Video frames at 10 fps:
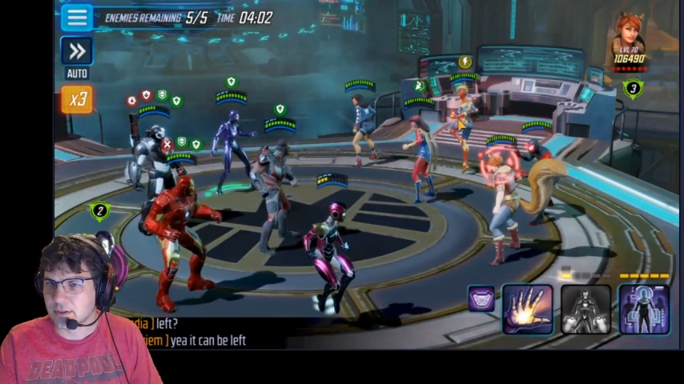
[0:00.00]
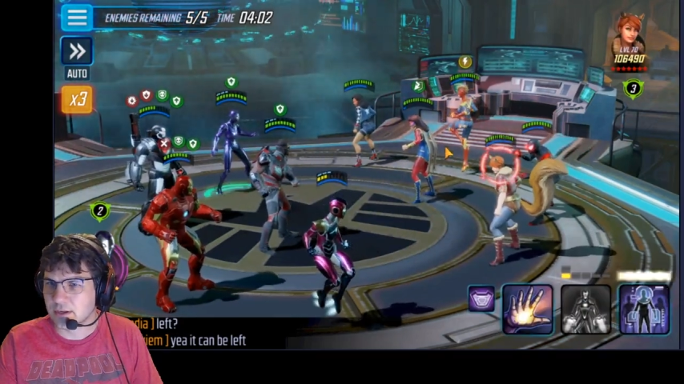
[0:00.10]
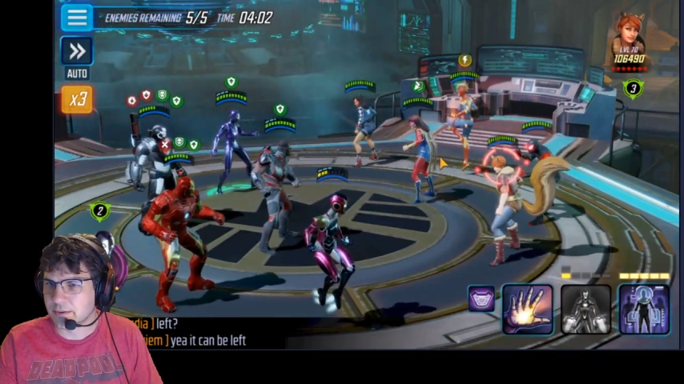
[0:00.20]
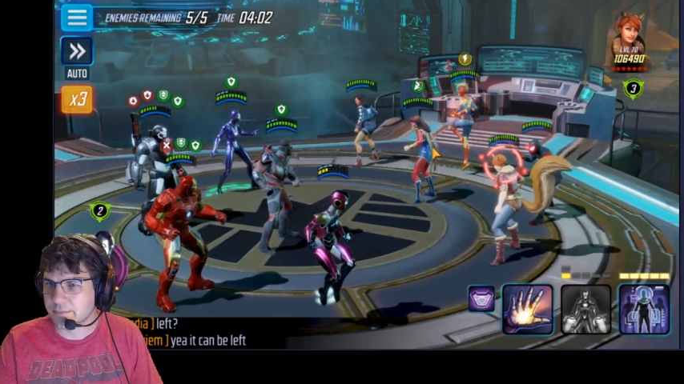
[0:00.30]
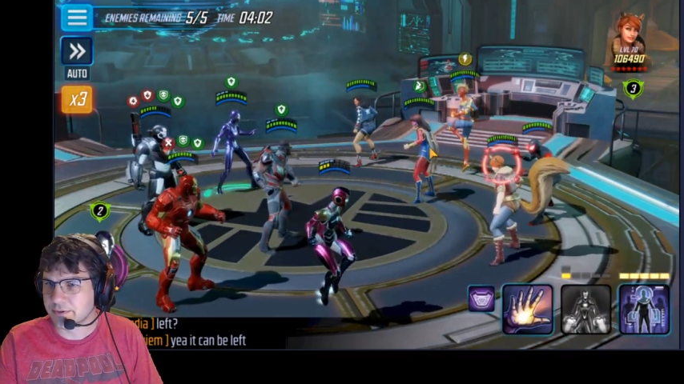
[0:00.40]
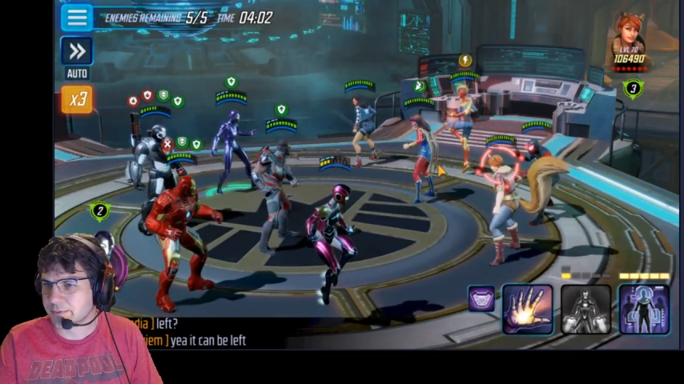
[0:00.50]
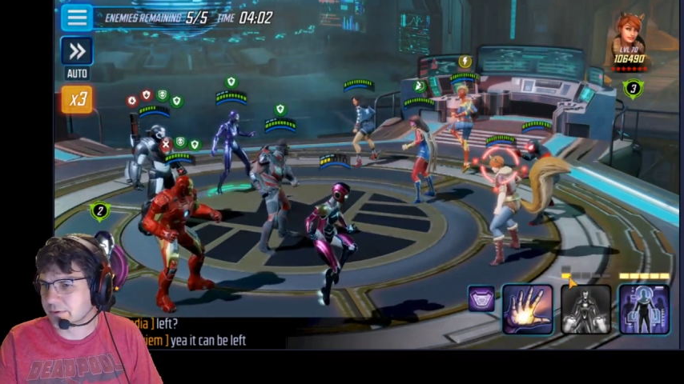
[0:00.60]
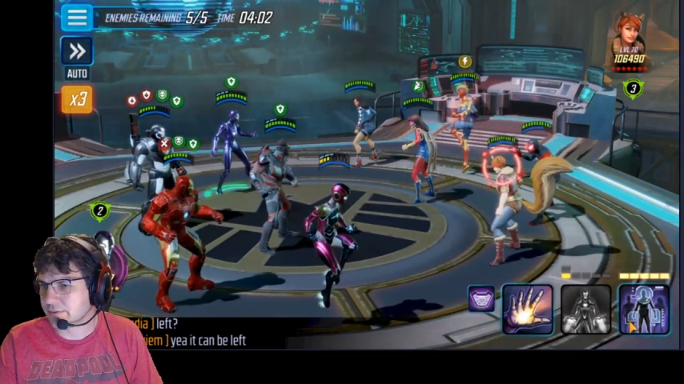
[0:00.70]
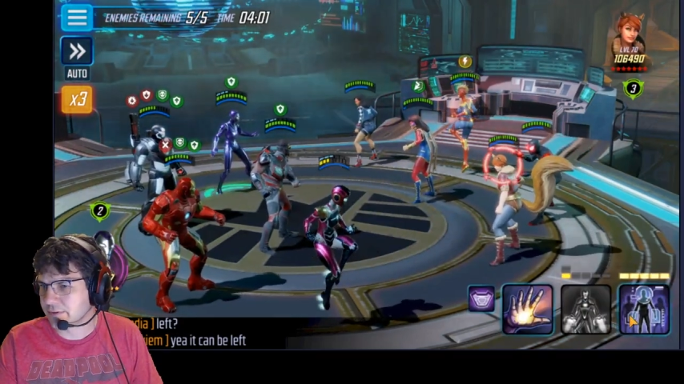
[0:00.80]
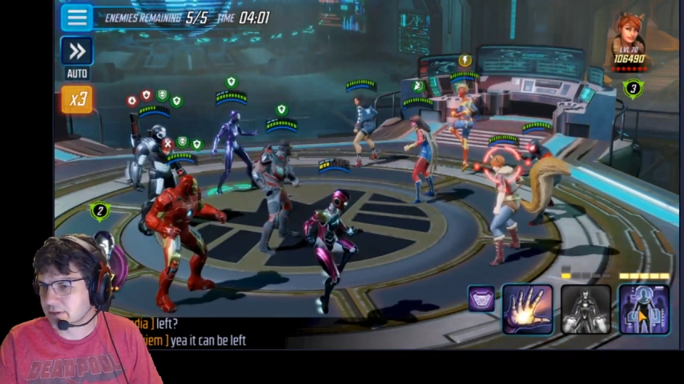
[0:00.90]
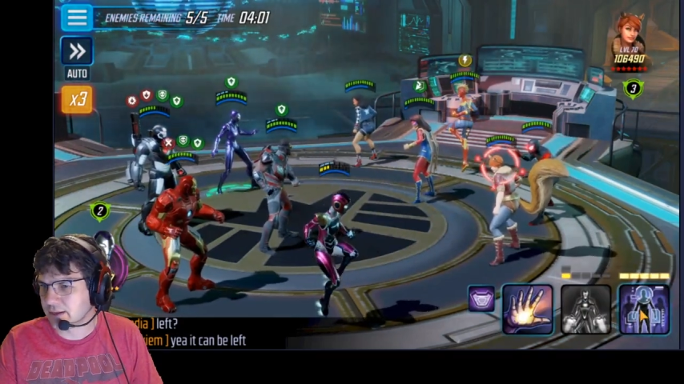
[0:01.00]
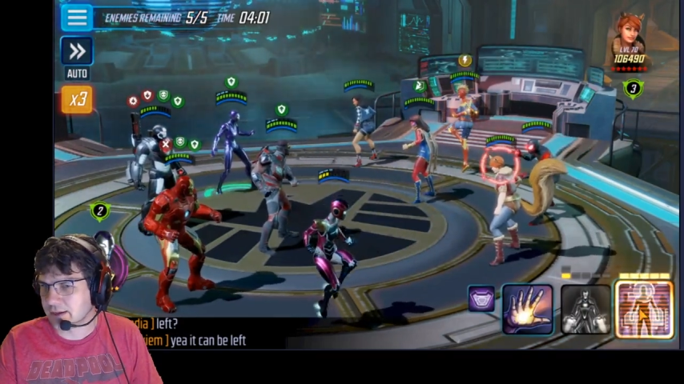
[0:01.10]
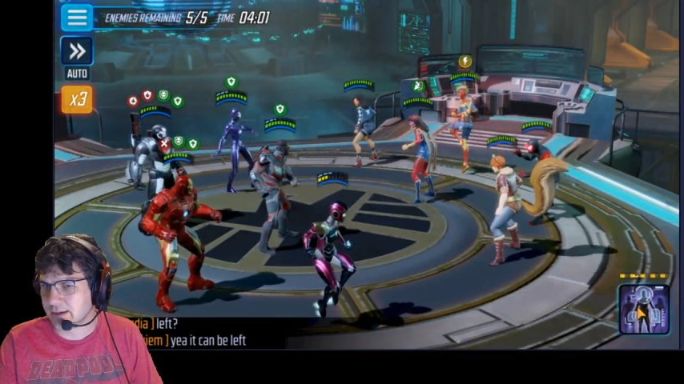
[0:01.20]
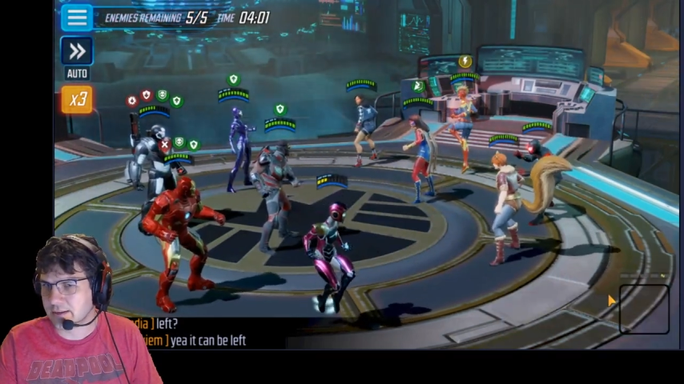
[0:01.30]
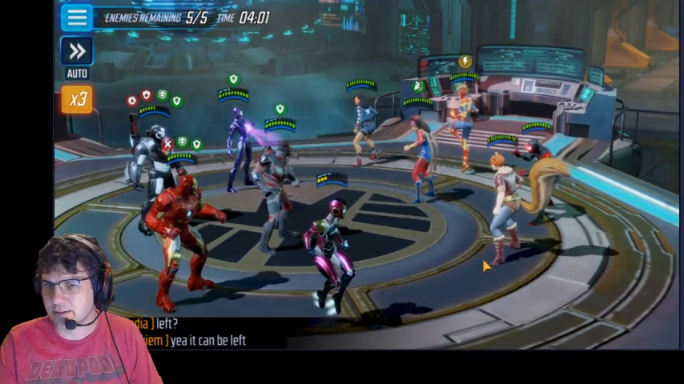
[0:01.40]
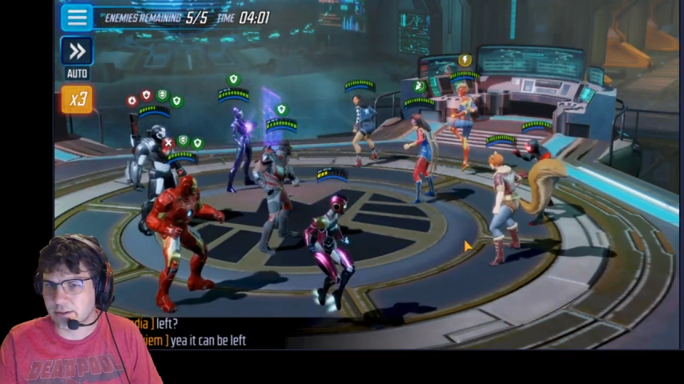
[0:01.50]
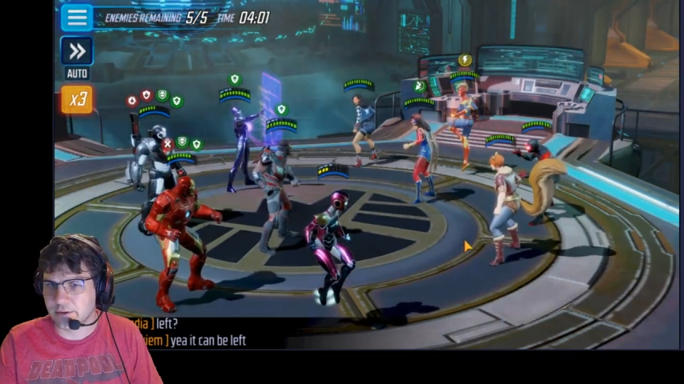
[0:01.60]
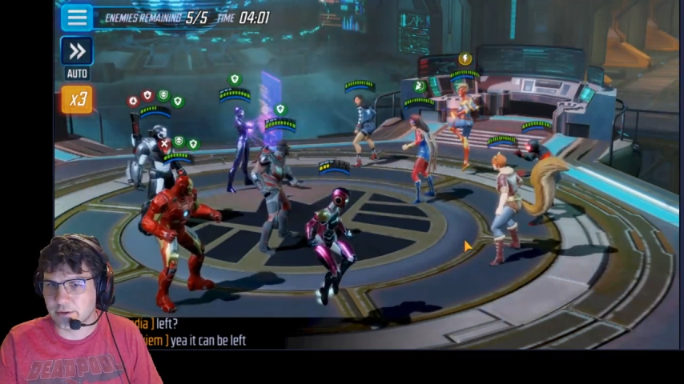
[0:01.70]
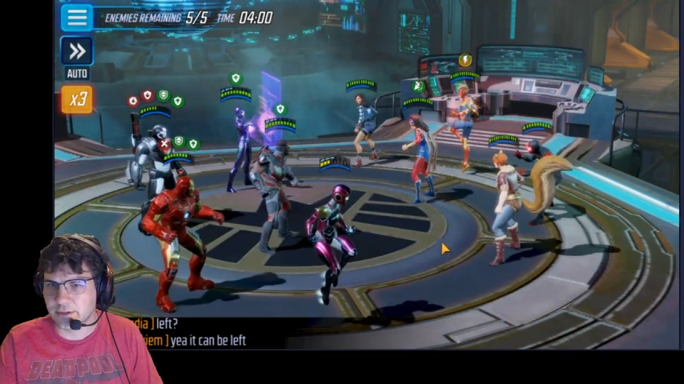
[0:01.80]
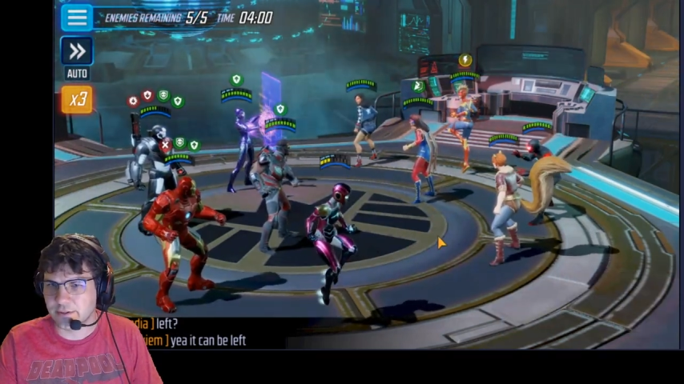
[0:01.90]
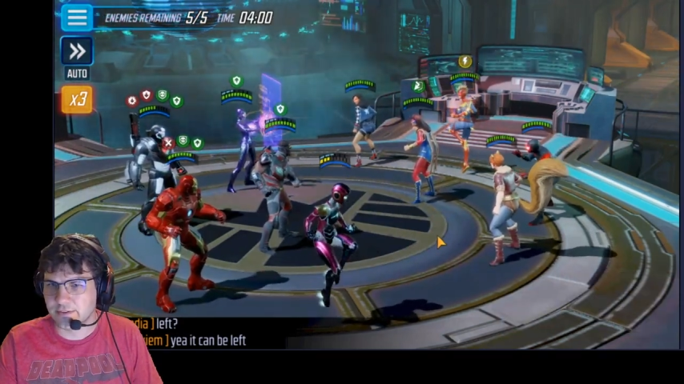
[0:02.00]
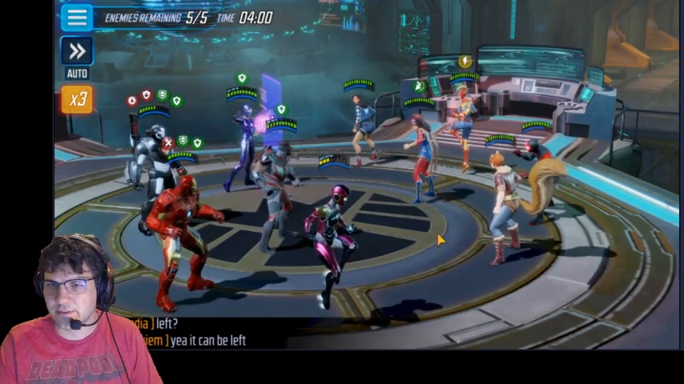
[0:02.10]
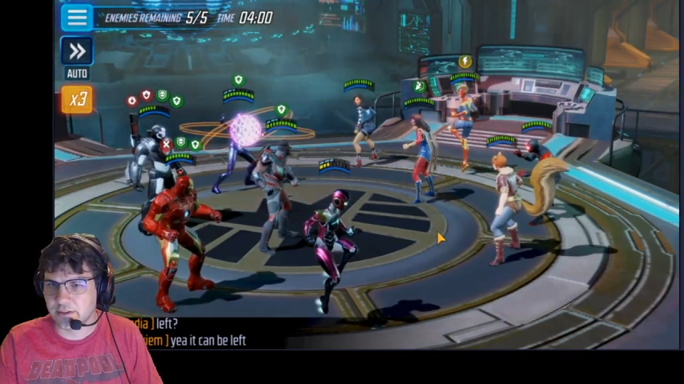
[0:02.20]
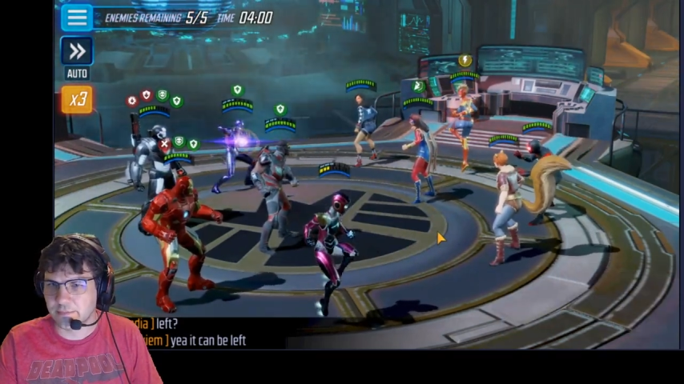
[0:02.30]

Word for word: Uh, Miss Marvel's kind of low on this team,